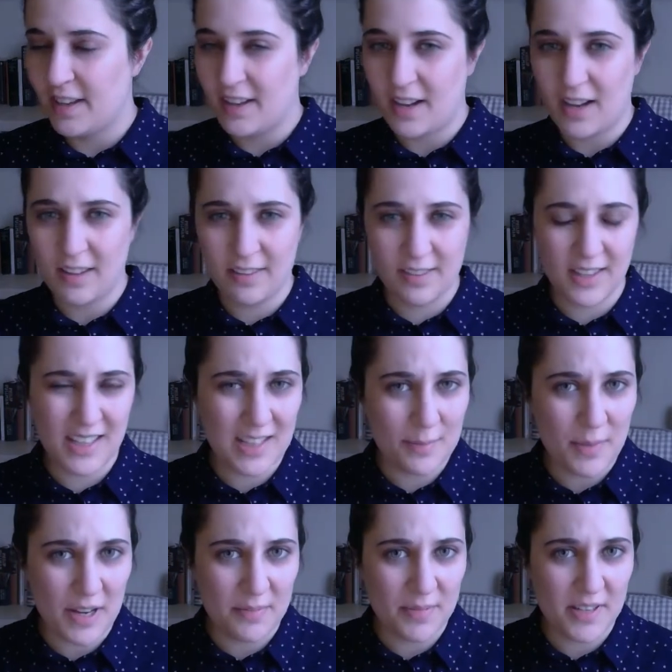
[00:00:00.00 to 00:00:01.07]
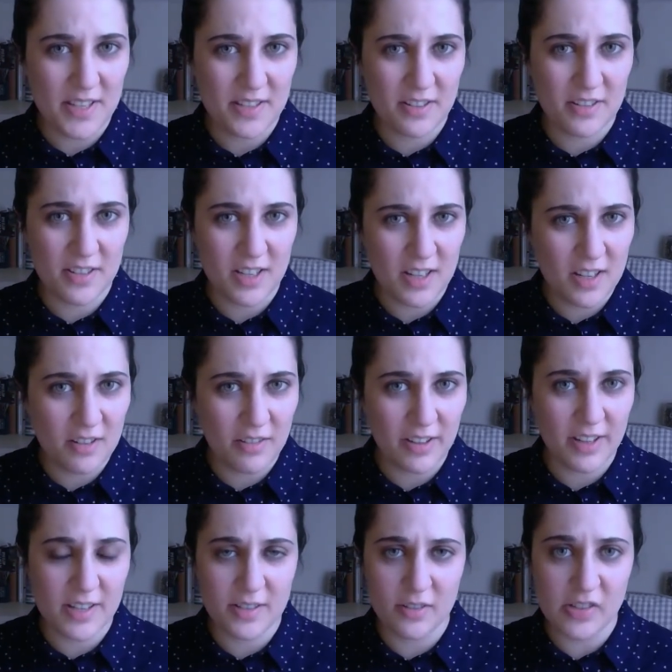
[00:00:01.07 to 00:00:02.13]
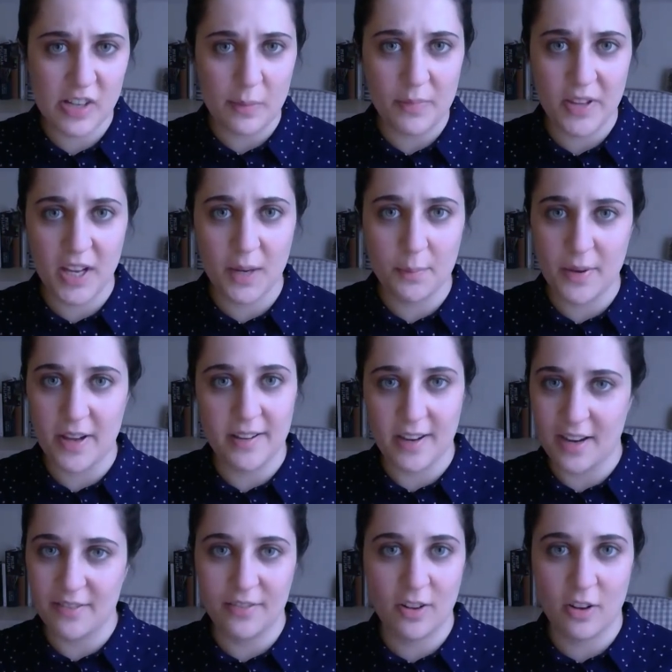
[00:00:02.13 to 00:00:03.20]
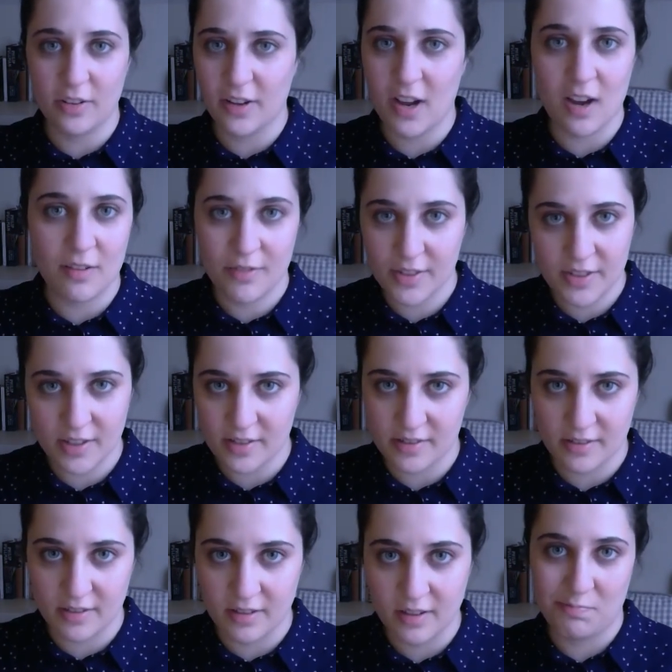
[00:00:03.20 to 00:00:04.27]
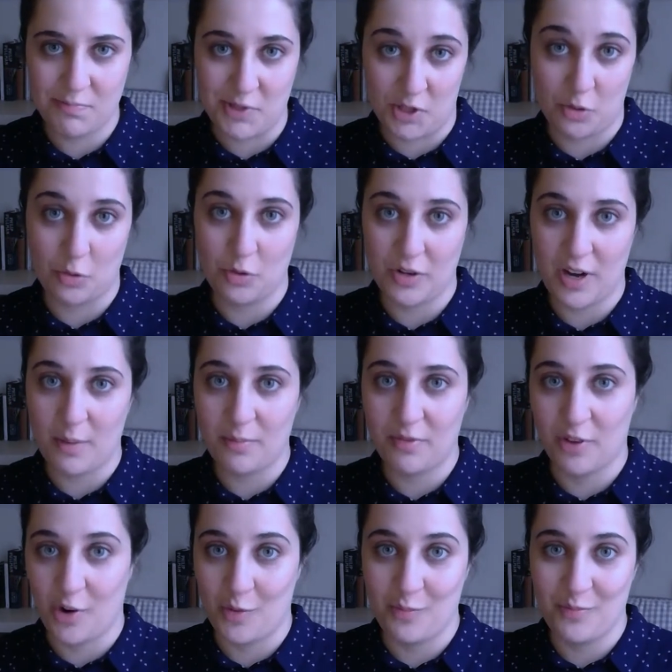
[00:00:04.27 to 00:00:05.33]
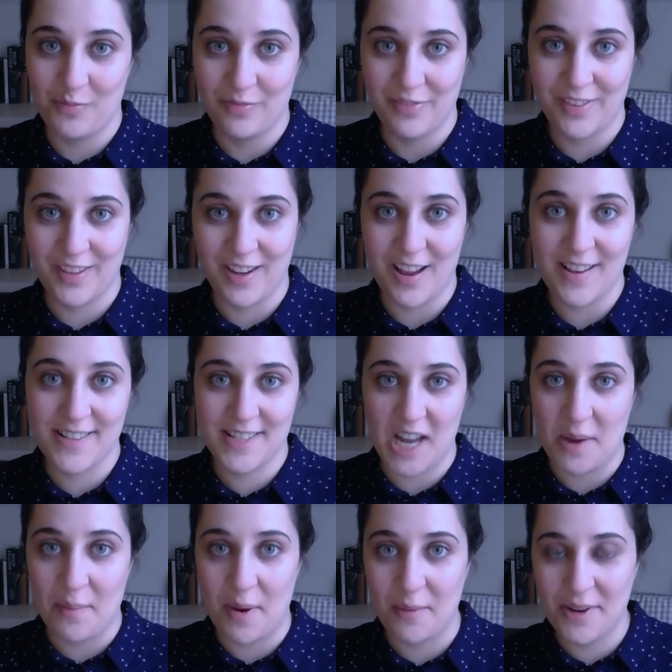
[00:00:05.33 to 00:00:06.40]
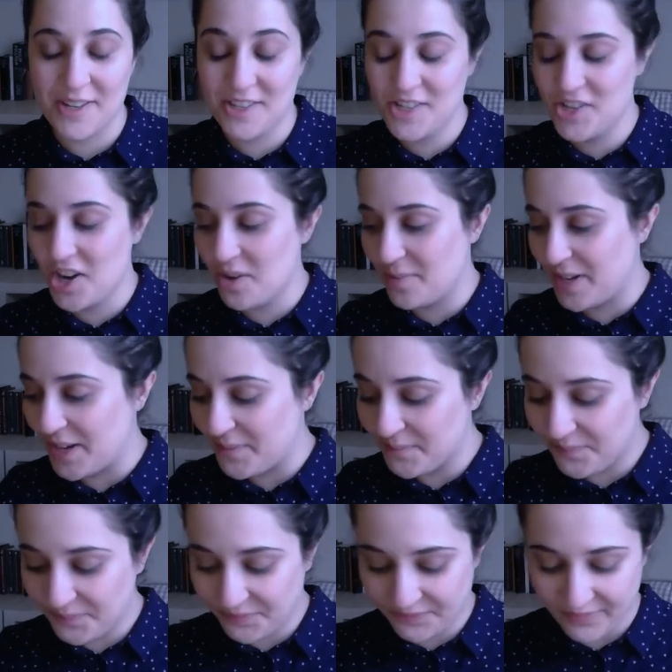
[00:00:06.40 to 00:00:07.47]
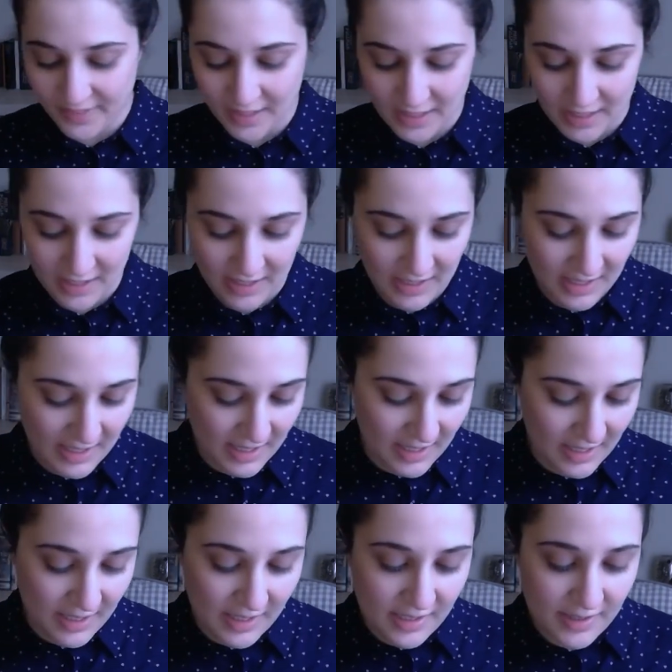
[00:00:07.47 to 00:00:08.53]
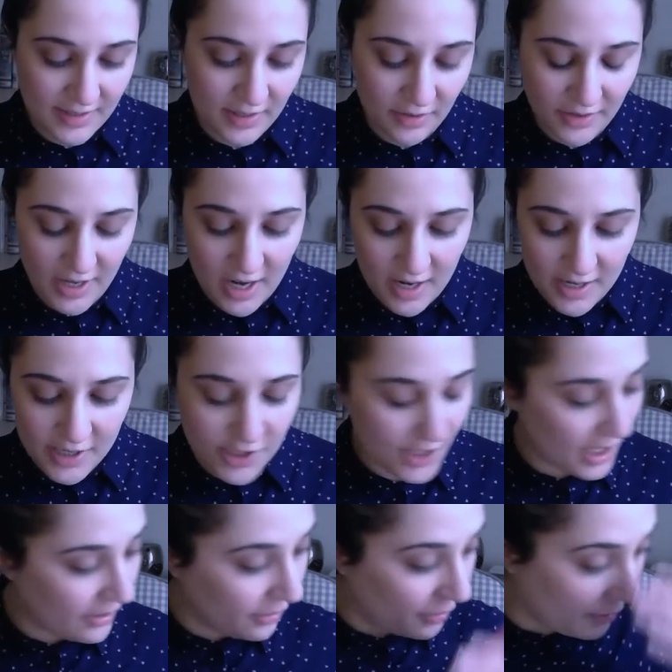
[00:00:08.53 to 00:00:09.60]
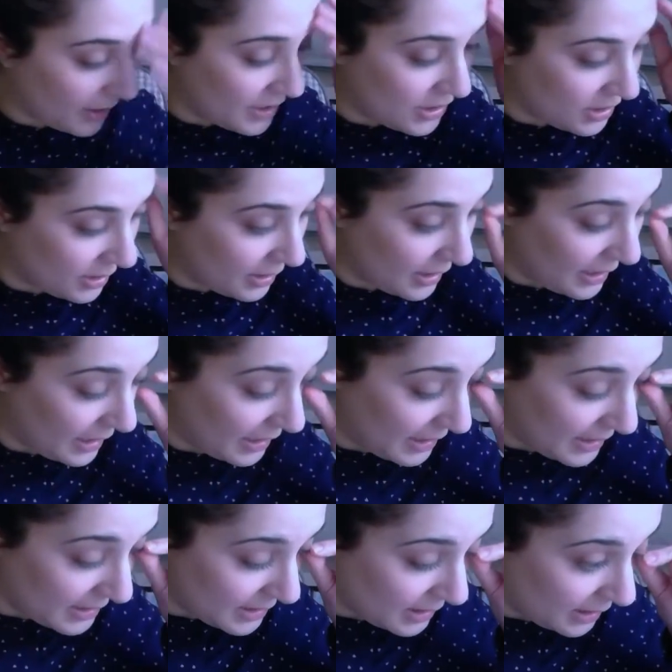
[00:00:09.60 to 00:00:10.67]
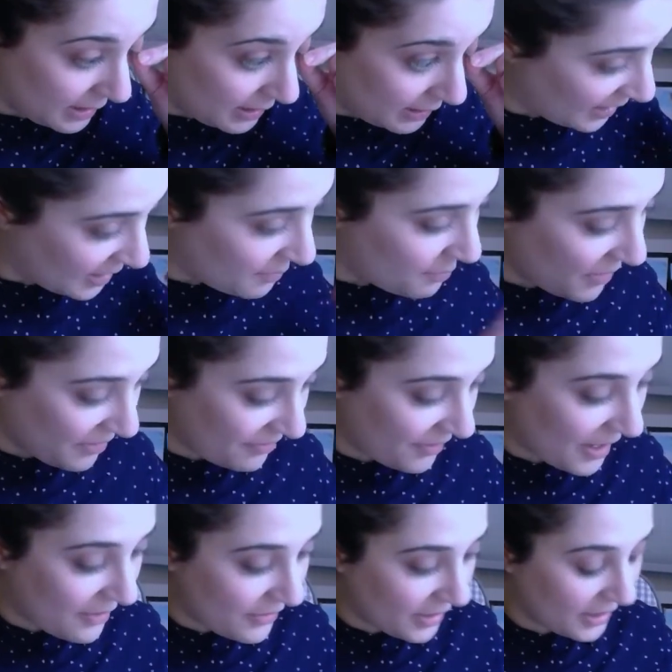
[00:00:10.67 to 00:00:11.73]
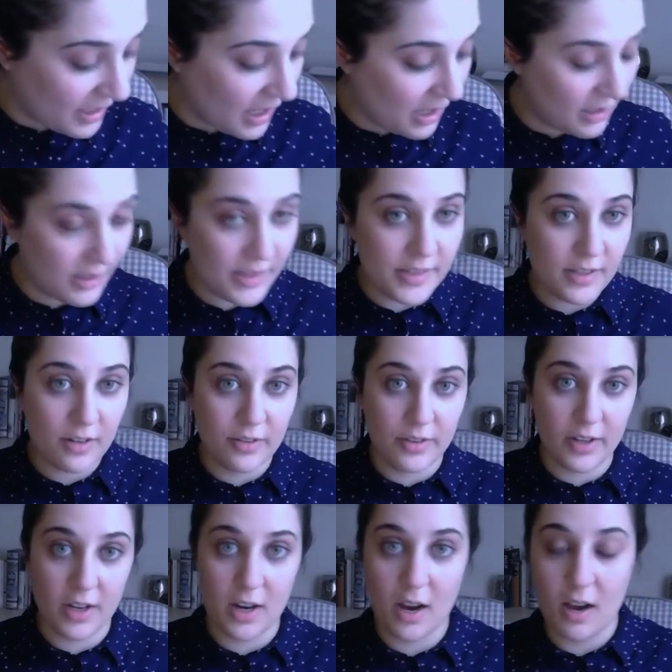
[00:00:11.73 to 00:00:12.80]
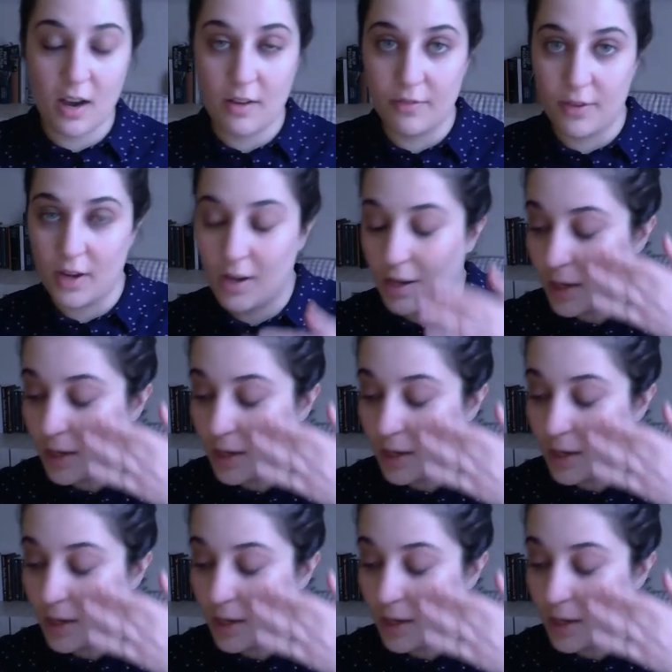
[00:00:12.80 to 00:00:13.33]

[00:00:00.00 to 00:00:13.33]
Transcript: I think they might be discontinuing this or something, but I've got half a dozen stored up from the last time I went to Germany. So the eyeshadow question is, my favourite colours on the cover.